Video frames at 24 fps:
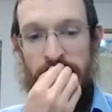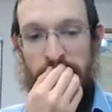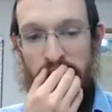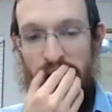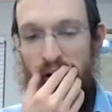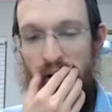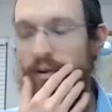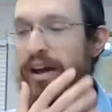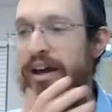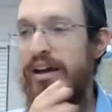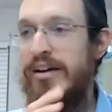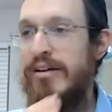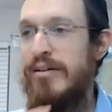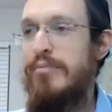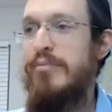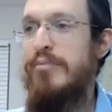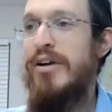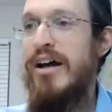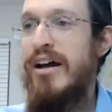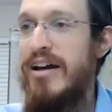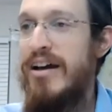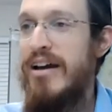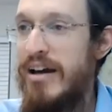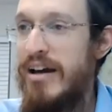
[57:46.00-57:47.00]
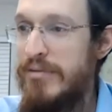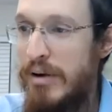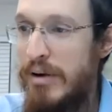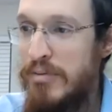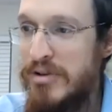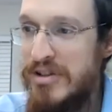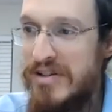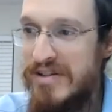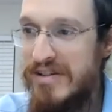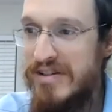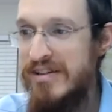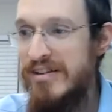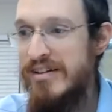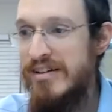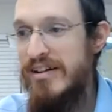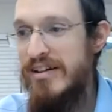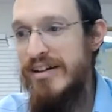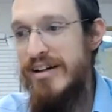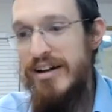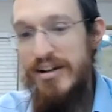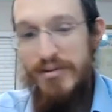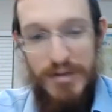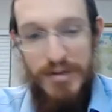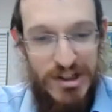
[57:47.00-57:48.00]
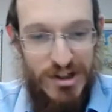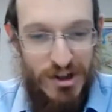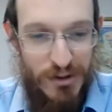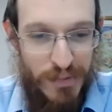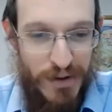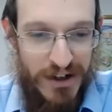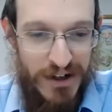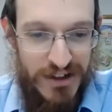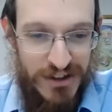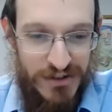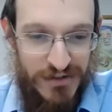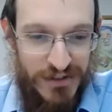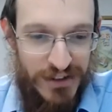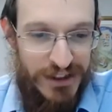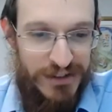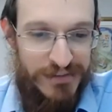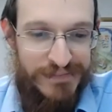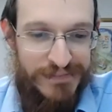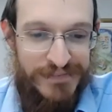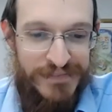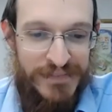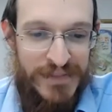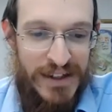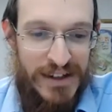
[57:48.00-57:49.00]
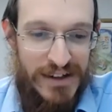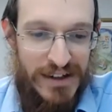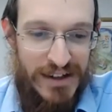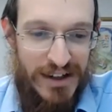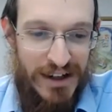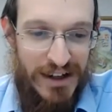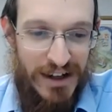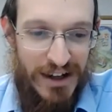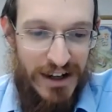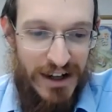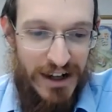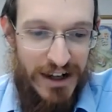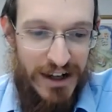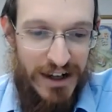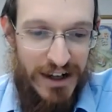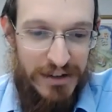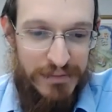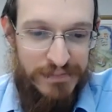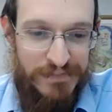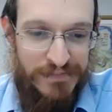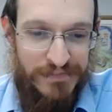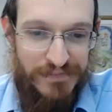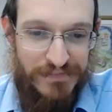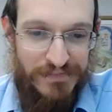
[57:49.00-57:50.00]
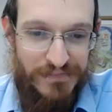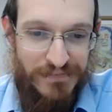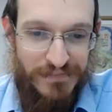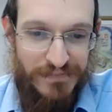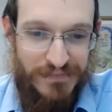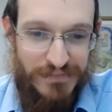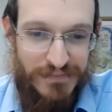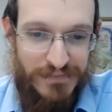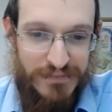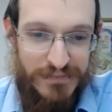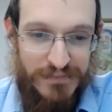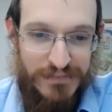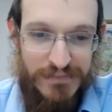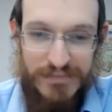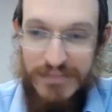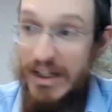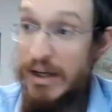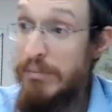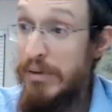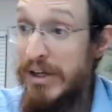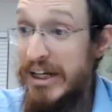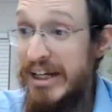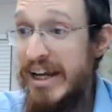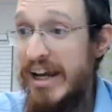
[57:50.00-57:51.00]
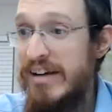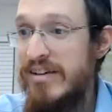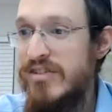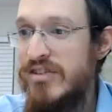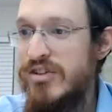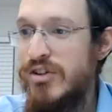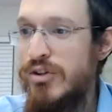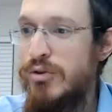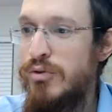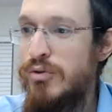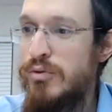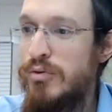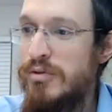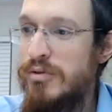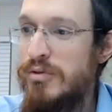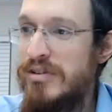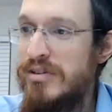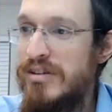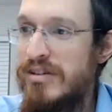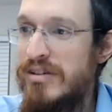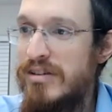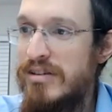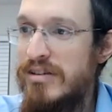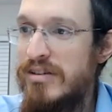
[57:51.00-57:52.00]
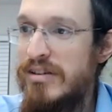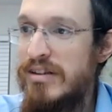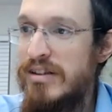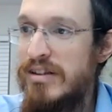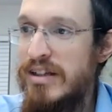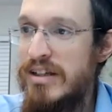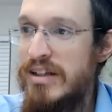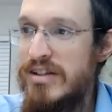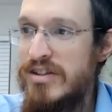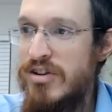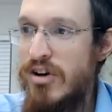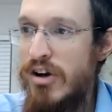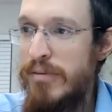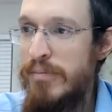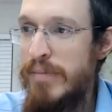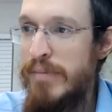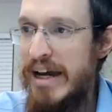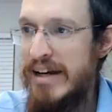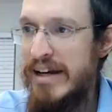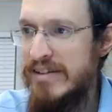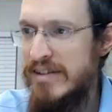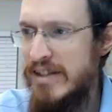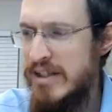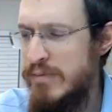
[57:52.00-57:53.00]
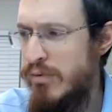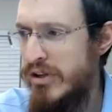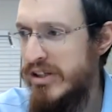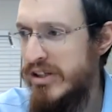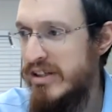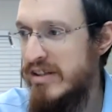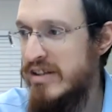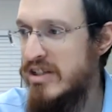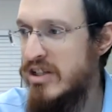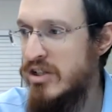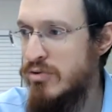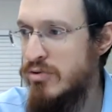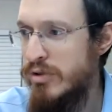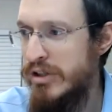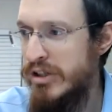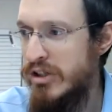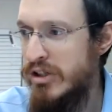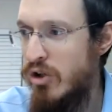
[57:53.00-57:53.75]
Okay, but I got on my soapbox over here. But again, so he's going back to his point, and this is really the